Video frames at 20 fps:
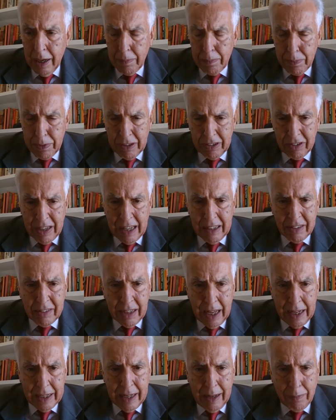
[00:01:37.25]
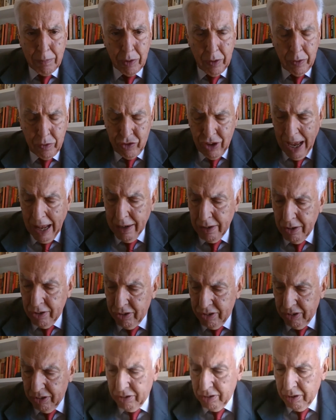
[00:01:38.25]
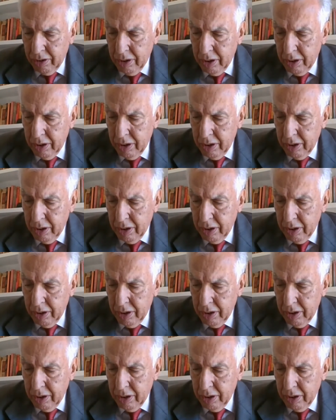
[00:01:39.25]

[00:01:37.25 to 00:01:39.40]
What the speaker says: presents a number of challenges.